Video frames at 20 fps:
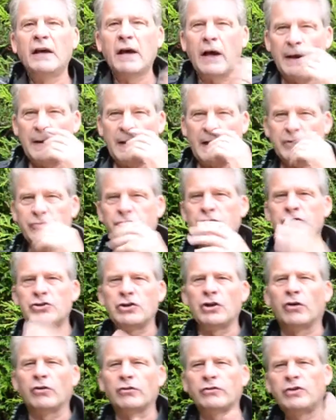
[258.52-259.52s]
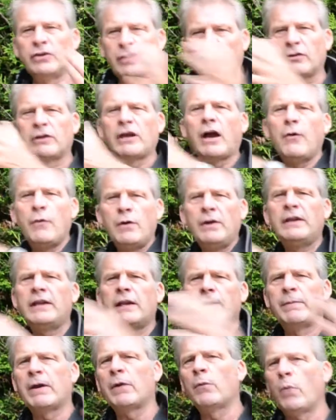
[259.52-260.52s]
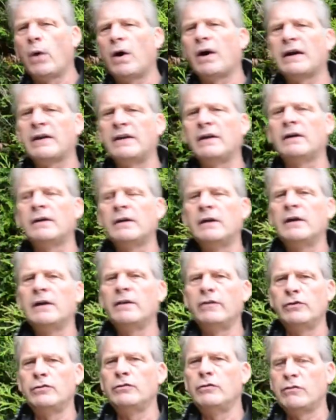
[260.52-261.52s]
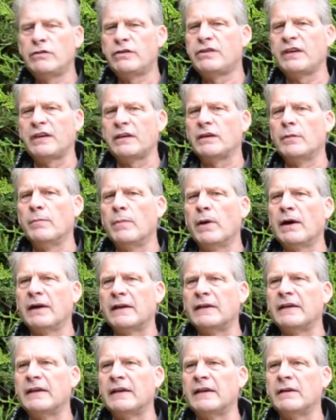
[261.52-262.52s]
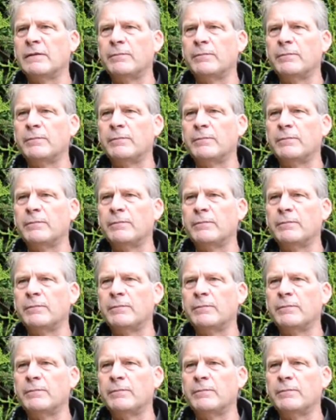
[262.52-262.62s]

an extra shot. Go a little bit wider than you think you might need,